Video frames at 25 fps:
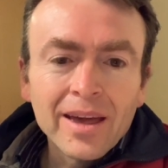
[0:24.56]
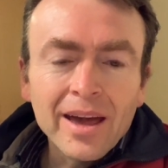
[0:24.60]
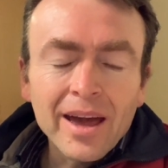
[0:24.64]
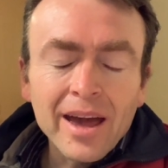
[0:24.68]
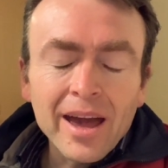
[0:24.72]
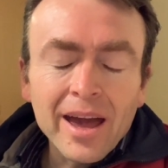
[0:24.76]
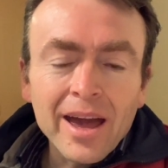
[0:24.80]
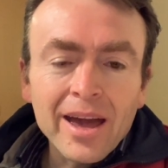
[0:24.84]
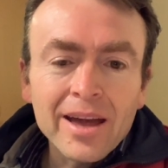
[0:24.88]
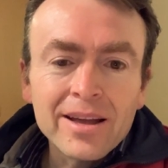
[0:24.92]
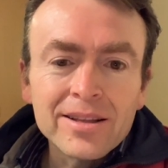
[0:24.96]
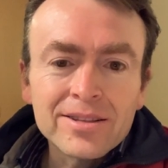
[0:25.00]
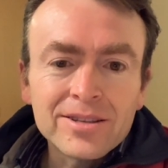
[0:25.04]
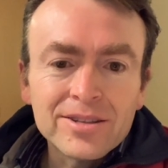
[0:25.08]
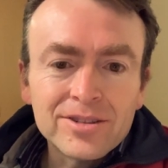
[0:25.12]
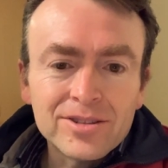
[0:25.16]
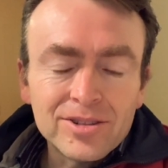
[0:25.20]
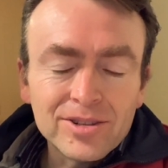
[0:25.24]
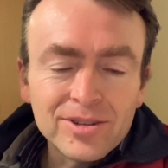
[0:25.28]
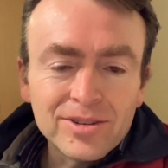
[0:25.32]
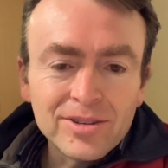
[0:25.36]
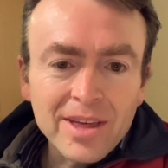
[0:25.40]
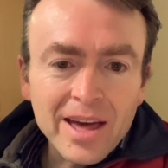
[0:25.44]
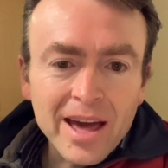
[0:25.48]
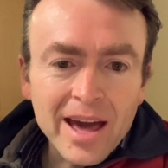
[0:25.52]
And to
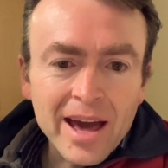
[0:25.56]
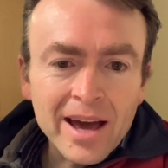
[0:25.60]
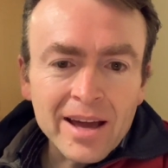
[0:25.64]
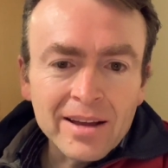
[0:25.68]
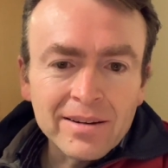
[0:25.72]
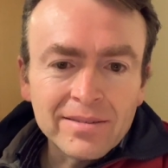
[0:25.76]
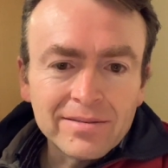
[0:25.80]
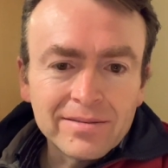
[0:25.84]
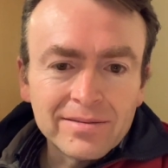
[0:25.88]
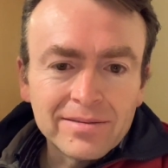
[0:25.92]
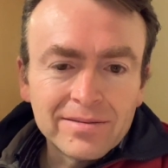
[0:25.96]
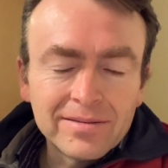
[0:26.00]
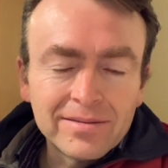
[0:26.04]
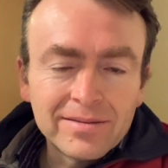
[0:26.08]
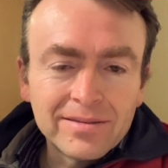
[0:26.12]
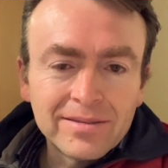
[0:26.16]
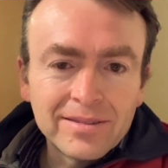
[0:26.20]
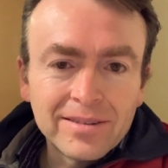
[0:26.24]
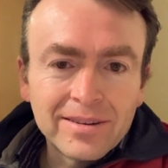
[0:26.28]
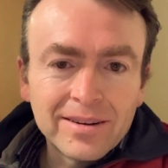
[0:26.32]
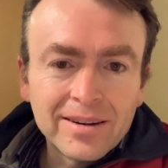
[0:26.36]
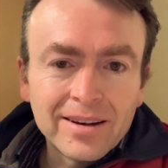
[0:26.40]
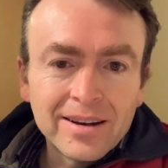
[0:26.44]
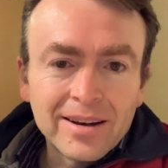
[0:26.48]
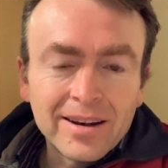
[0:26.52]
do that,
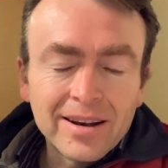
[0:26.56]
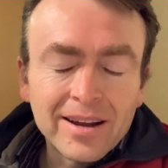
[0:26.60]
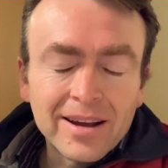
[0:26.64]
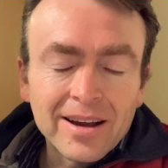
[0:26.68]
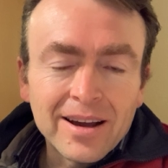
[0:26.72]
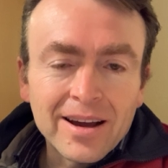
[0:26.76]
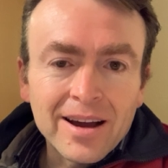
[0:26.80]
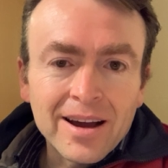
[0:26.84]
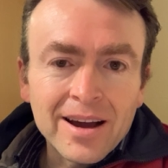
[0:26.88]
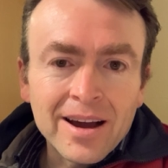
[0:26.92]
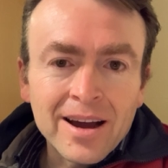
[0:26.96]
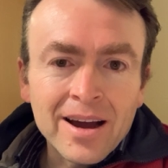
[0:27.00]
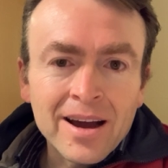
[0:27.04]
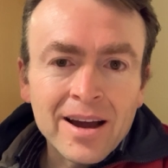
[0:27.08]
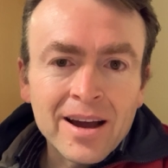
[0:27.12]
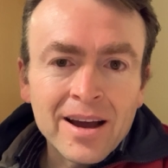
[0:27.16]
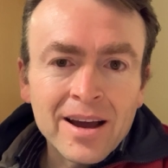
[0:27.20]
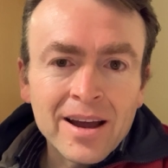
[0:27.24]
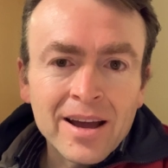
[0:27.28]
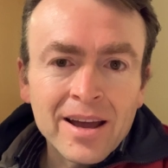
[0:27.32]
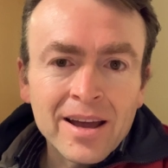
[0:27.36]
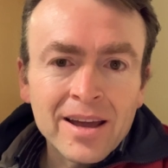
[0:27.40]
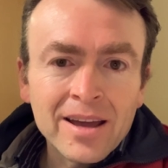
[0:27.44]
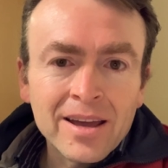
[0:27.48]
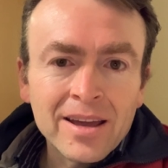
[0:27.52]

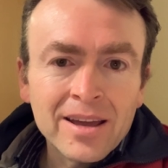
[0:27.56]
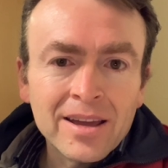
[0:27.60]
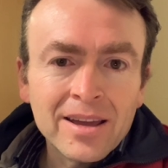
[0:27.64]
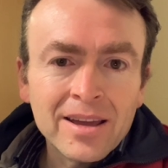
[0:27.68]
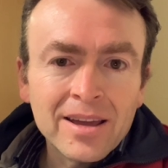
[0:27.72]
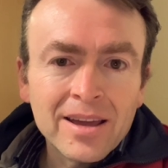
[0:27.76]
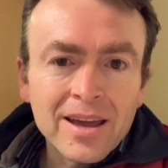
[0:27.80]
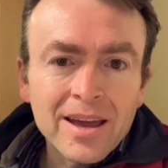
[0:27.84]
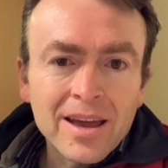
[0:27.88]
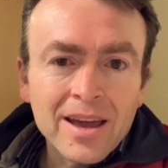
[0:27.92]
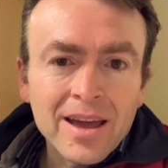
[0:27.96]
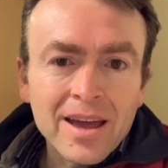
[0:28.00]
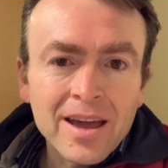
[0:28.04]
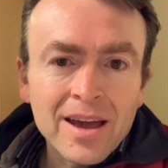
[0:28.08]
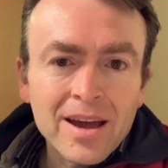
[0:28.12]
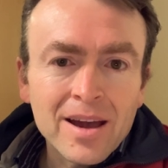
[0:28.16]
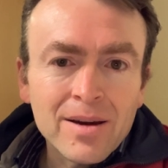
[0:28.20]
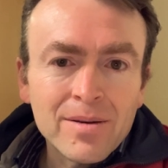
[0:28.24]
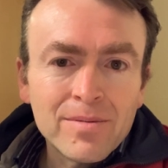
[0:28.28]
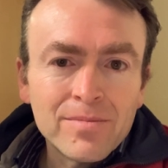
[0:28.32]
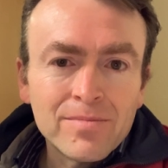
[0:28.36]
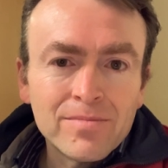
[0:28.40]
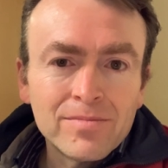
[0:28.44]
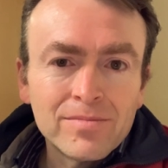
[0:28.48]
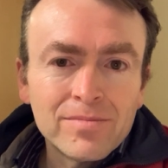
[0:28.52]
I
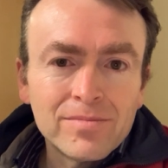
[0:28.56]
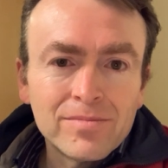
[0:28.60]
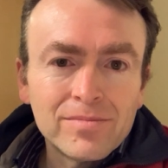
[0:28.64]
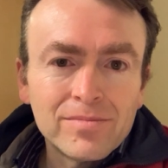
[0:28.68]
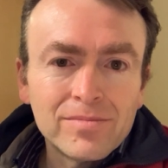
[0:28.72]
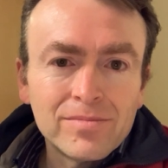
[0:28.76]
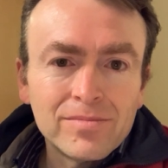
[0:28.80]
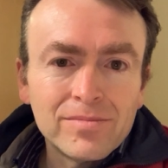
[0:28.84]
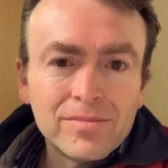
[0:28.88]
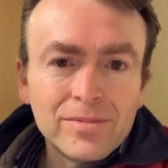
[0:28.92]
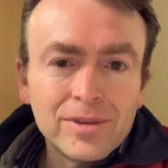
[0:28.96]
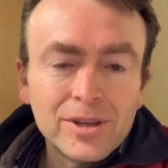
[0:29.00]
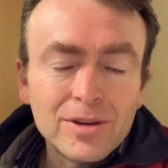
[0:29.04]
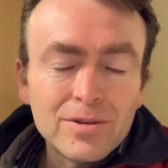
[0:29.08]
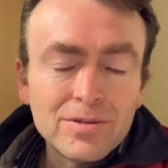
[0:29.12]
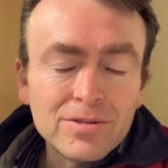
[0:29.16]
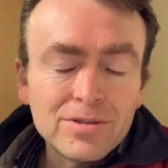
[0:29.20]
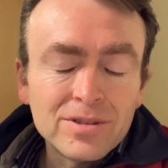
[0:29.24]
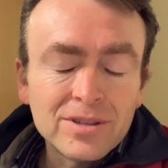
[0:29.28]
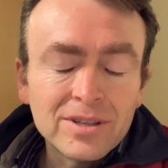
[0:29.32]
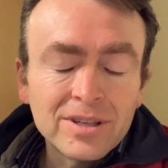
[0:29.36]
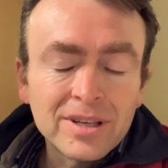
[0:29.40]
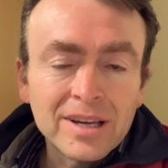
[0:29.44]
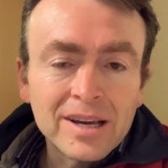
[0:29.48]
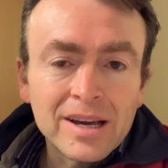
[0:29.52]
am
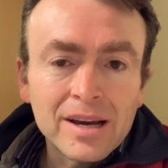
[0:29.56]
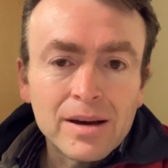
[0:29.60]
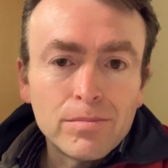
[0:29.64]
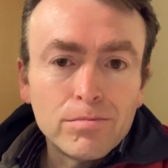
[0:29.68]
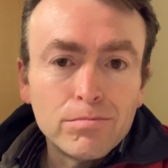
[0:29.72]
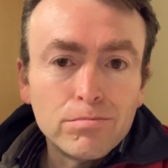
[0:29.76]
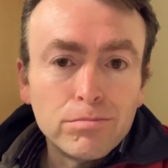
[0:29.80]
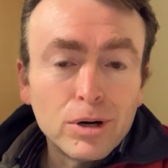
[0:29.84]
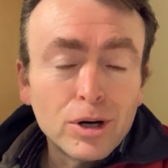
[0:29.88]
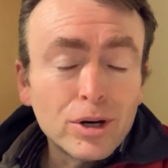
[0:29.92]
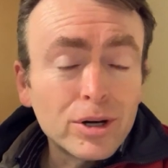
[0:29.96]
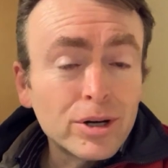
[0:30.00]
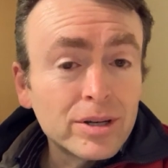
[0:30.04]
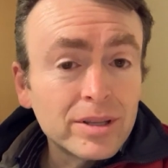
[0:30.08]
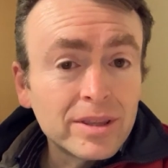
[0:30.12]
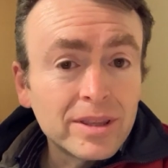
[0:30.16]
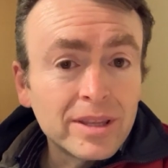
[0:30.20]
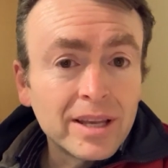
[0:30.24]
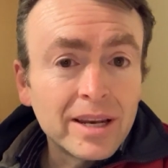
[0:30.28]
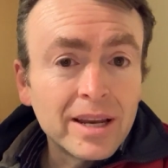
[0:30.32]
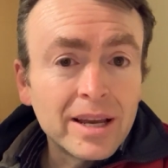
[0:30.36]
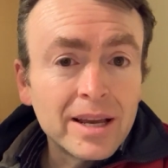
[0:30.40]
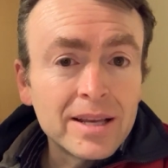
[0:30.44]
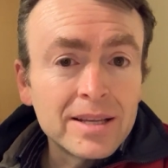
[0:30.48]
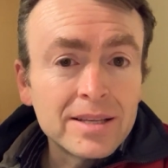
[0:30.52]
using a book
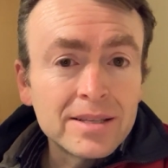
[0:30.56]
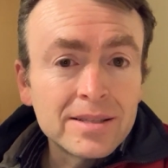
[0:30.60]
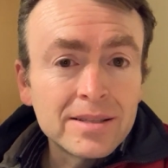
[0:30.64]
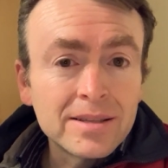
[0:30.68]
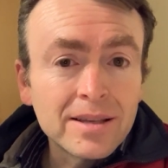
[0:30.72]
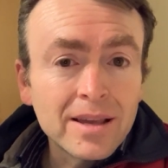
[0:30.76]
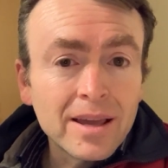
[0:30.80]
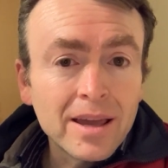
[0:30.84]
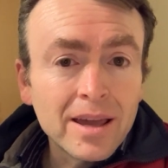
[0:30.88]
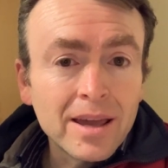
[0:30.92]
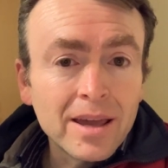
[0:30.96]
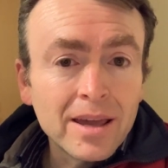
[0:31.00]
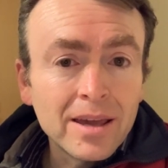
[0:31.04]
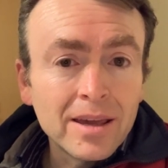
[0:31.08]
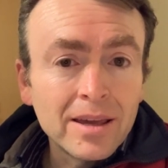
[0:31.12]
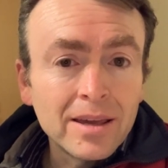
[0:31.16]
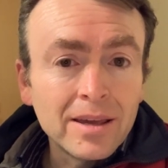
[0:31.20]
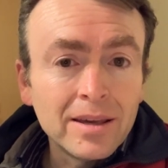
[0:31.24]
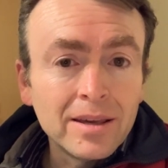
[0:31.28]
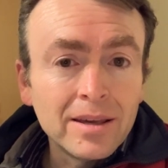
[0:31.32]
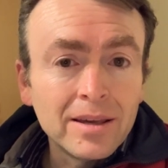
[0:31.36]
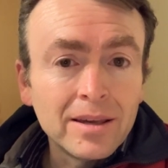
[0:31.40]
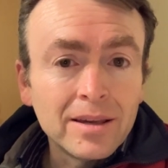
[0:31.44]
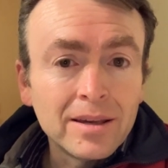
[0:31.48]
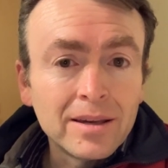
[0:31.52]
that has
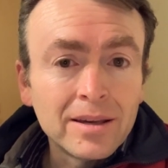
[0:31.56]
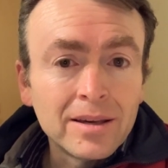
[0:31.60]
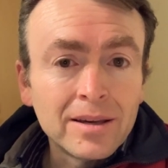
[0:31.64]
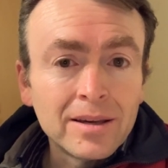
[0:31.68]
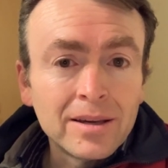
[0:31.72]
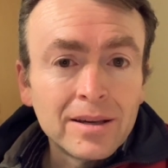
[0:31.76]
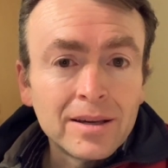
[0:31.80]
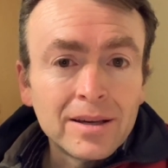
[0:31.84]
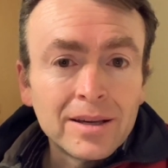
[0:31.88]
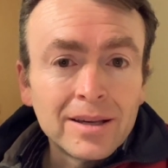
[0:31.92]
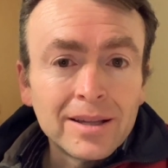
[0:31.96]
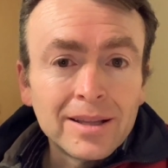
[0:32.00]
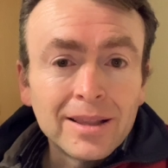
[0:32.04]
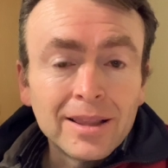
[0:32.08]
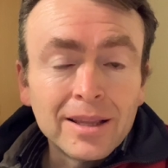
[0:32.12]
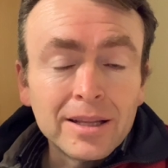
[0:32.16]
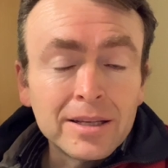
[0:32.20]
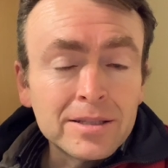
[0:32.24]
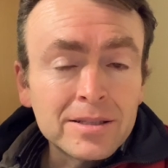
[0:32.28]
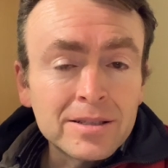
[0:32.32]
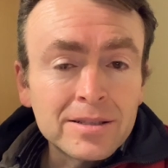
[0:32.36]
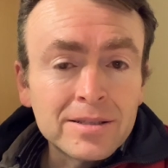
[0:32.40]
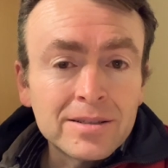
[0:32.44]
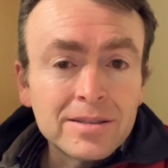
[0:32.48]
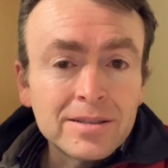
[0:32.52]
a
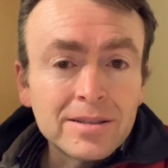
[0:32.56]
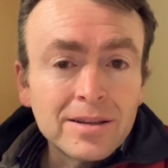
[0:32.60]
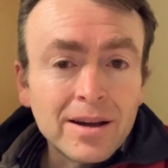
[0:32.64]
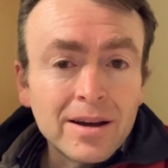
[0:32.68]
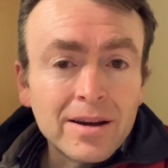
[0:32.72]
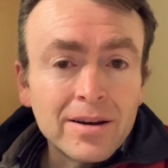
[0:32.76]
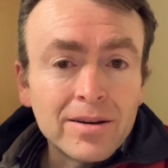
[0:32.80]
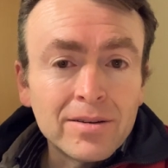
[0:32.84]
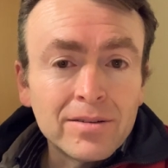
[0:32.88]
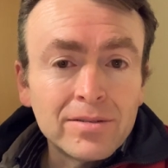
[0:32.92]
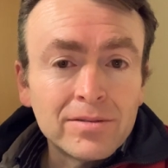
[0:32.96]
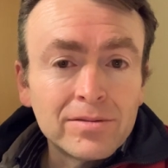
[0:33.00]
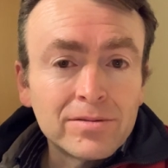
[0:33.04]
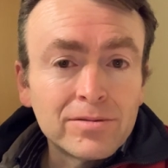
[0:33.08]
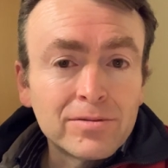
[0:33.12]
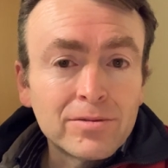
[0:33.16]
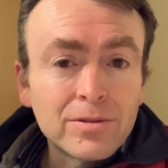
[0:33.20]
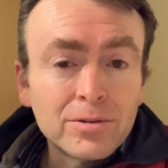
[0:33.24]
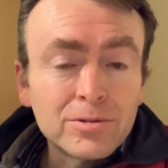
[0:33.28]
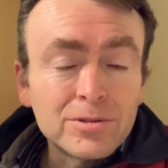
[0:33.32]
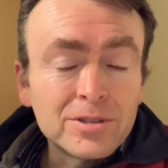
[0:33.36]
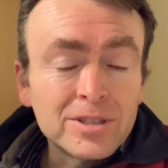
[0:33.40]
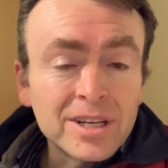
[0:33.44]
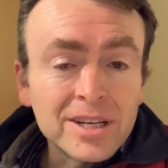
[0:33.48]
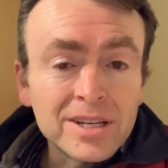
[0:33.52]
list of
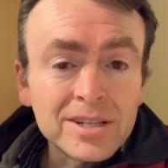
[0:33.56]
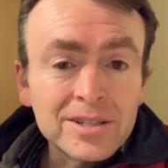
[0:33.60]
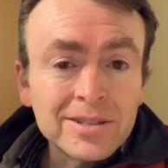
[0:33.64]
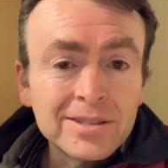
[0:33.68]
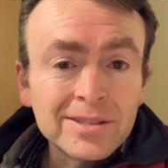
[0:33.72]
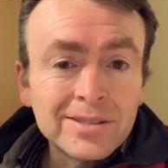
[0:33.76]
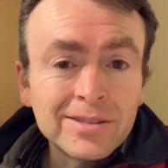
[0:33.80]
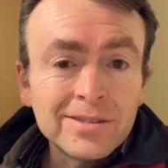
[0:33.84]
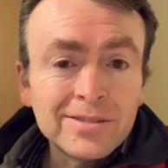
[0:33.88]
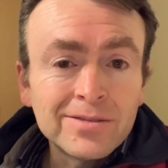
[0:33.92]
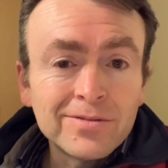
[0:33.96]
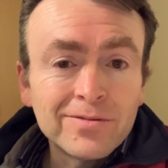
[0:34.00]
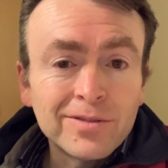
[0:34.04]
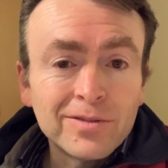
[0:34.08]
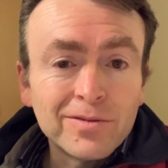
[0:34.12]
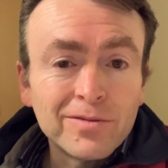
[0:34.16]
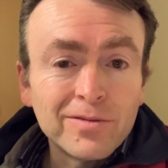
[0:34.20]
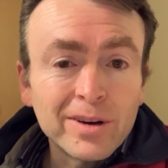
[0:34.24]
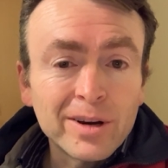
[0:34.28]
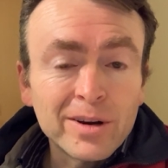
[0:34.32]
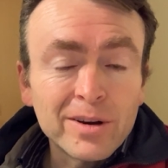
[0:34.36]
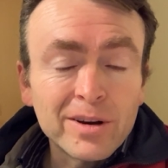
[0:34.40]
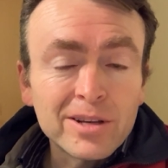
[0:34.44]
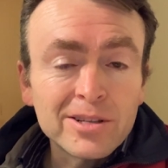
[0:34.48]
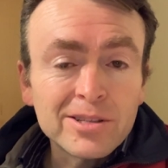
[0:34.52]
quotations from
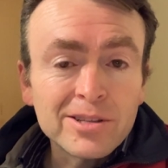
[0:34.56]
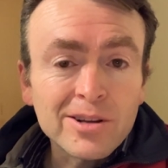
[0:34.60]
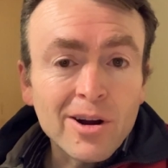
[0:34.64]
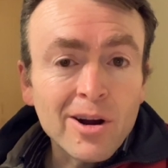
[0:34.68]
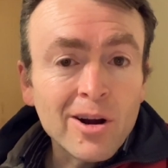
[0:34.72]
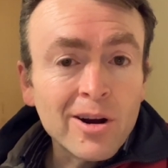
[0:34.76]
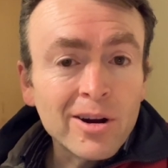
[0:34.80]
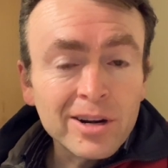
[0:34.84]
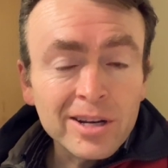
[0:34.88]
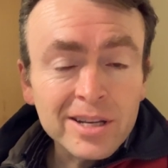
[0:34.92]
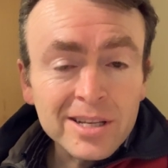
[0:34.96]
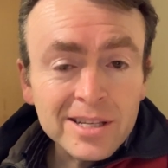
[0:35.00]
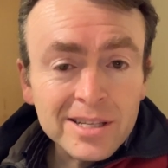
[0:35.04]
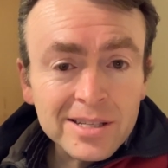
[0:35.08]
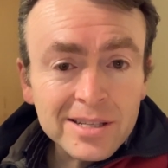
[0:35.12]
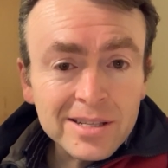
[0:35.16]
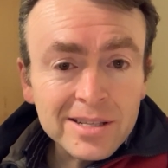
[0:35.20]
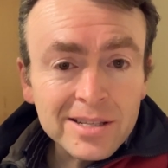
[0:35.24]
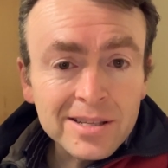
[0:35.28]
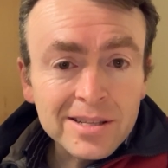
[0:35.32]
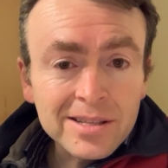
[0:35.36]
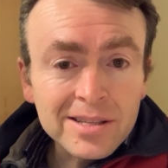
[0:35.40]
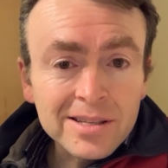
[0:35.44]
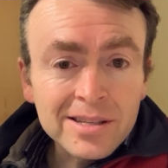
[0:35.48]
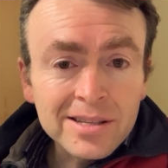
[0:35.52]
various
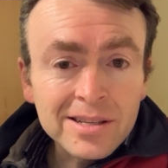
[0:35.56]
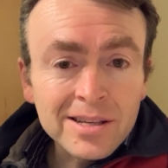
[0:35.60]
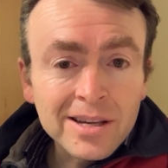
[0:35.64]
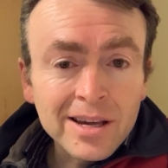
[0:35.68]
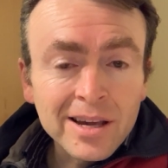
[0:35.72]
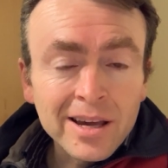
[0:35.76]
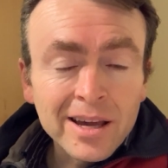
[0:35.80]
artists,